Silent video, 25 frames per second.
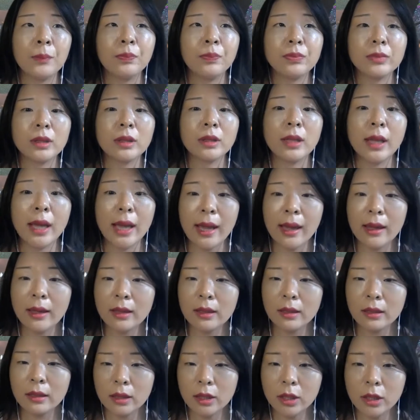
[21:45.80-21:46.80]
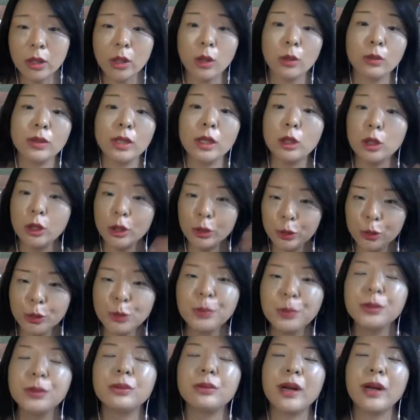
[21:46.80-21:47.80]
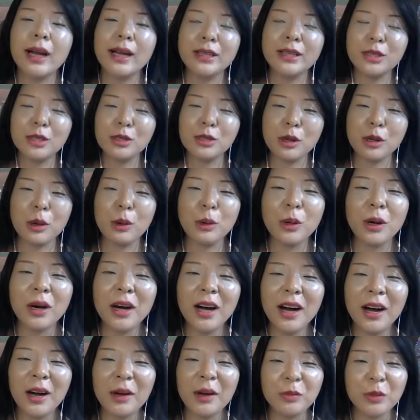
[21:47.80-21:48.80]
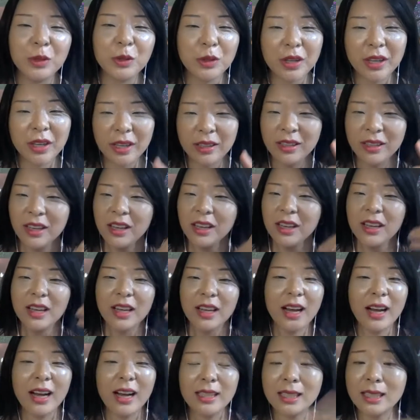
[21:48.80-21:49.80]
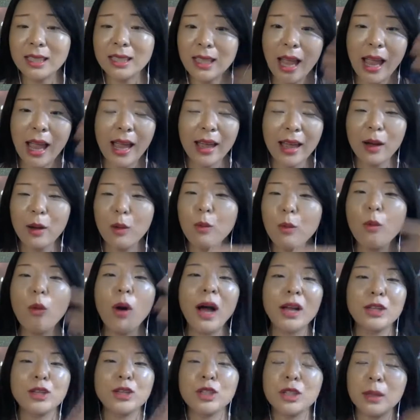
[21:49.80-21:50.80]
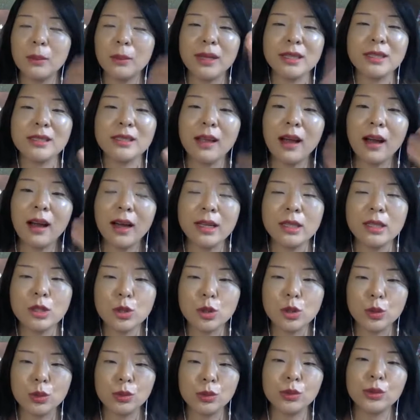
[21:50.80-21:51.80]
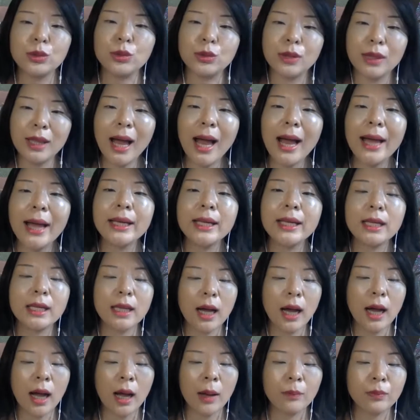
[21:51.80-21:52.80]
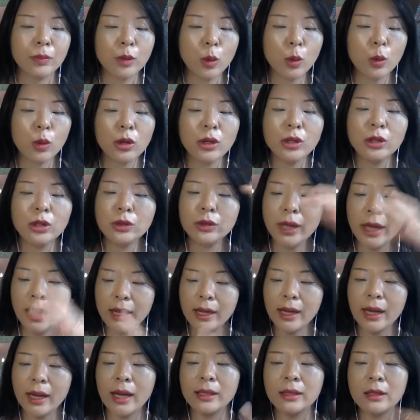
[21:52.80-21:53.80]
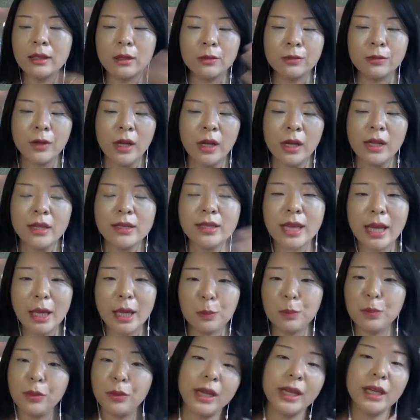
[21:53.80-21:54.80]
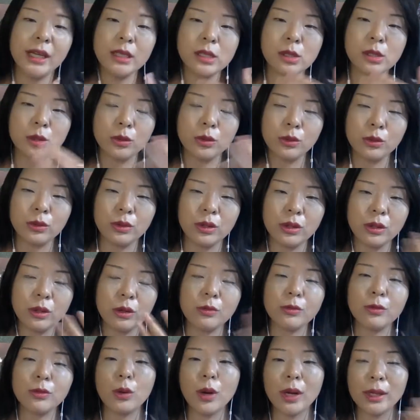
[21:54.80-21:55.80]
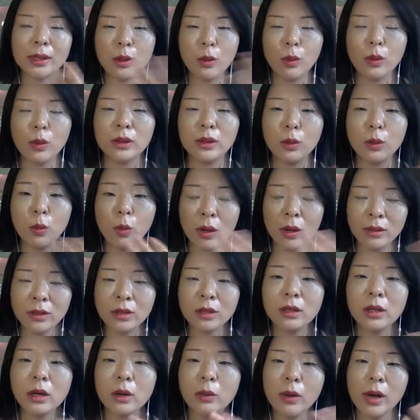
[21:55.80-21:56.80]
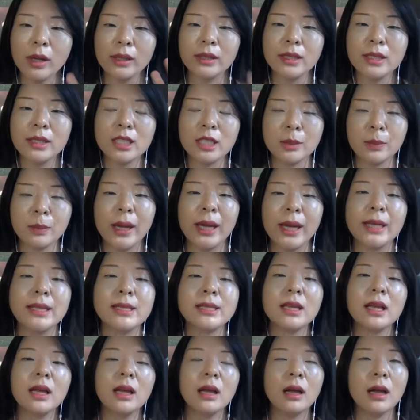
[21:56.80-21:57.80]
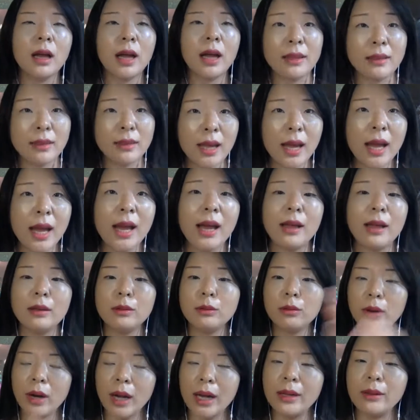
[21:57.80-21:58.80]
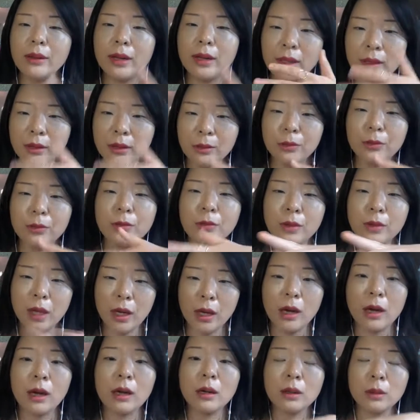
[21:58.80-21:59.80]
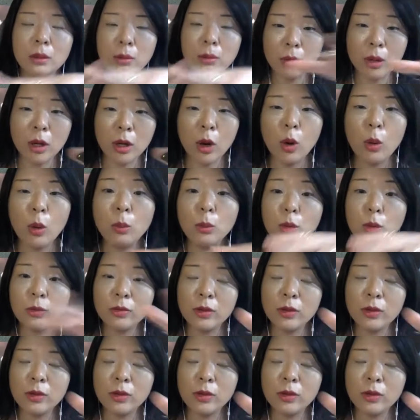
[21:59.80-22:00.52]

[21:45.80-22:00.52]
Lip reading: they loop, right? So you can stay and watch them as long as you like, or you can kind of take breaks. If you kind of want to wander around the space and then, right, kind of go move